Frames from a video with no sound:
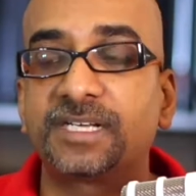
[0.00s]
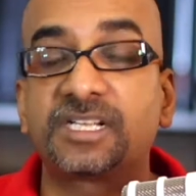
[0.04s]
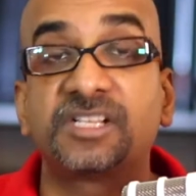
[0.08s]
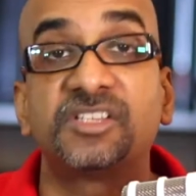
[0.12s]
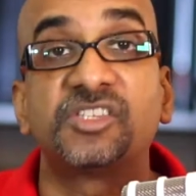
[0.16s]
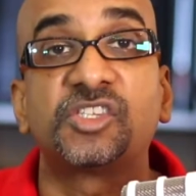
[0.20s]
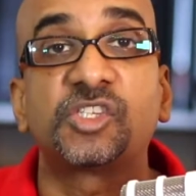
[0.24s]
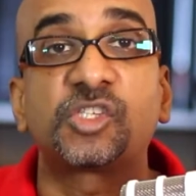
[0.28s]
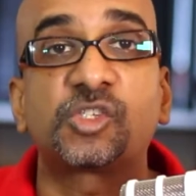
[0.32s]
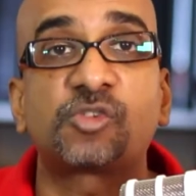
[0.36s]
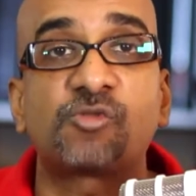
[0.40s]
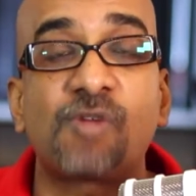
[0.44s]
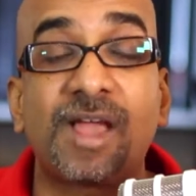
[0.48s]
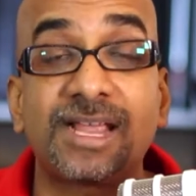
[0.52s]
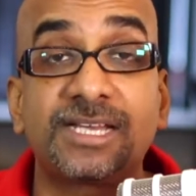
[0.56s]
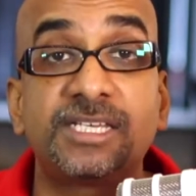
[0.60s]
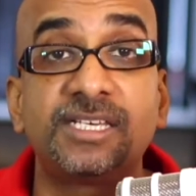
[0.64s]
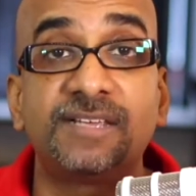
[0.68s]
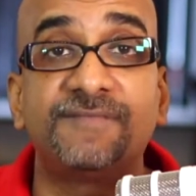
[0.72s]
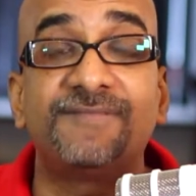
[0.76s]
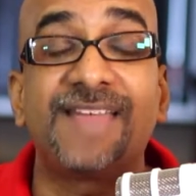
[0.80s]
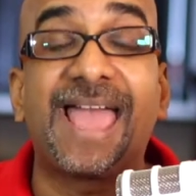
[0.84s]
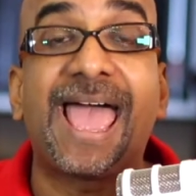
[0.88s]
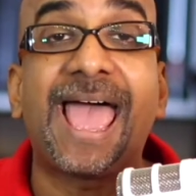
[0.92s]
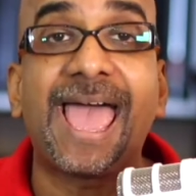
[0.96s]

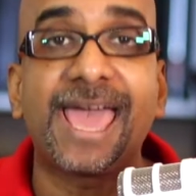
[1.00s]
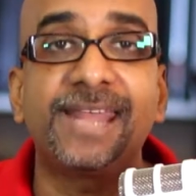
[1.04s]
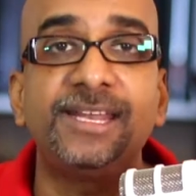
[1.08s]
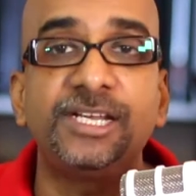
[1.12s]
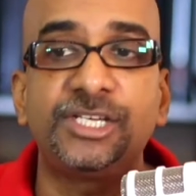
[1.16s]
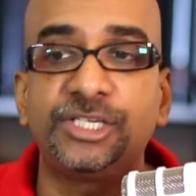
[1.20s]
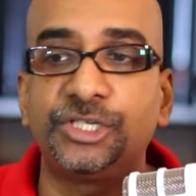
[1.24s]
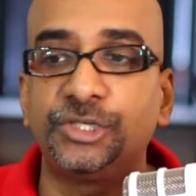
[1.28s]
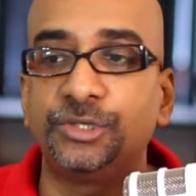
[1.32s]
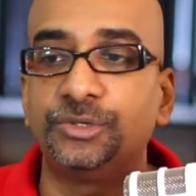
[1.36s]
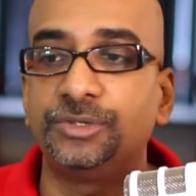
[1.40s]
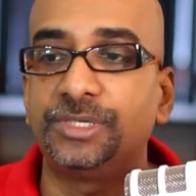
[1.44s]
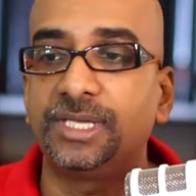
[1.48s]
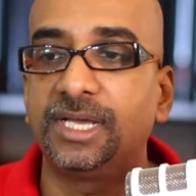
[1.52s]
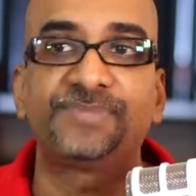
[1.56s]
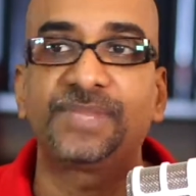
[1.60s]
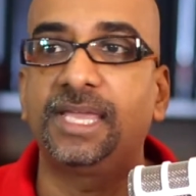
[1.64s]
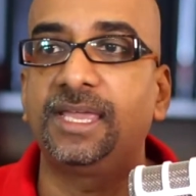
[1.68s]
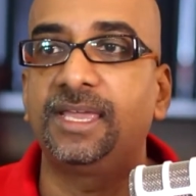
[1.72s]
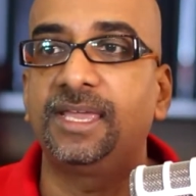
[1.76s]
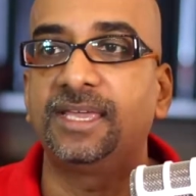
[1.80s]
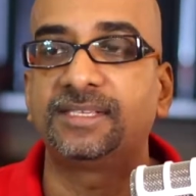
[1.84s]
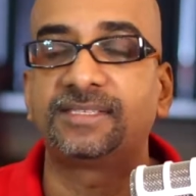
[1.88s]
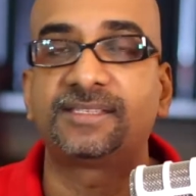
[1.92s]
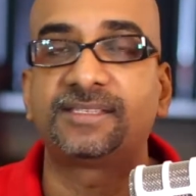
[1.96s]
constructive attitude
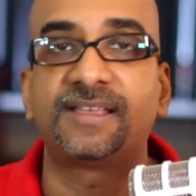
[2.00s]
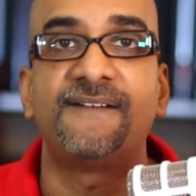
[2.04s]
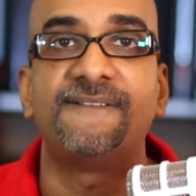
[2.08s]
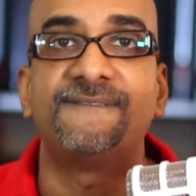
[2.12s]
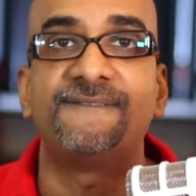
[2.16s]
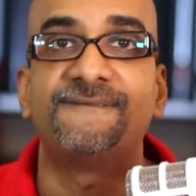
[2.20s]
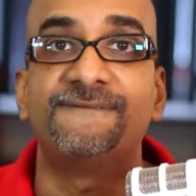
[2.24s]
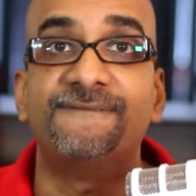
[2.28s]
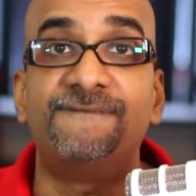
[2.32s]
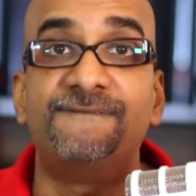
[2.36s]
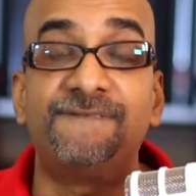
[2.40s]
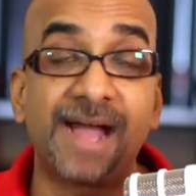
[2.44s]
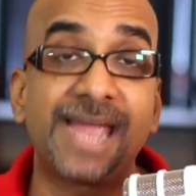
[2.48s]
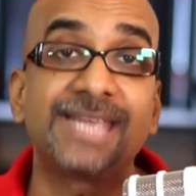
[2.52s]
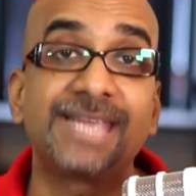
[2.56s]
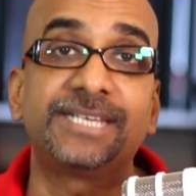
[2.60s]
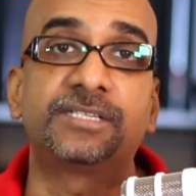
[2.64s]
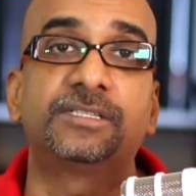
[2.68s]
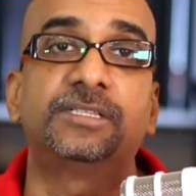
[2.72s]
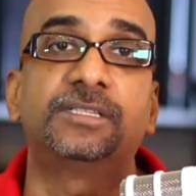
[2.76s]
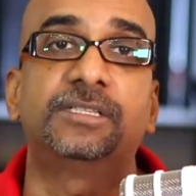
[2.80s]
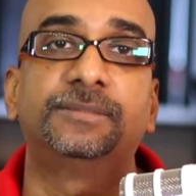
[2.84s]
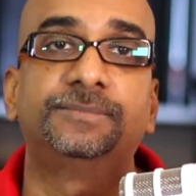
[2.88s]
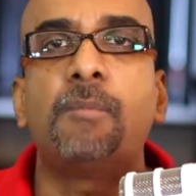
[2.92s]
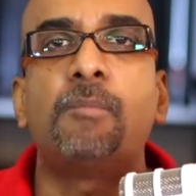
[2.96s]
is vital.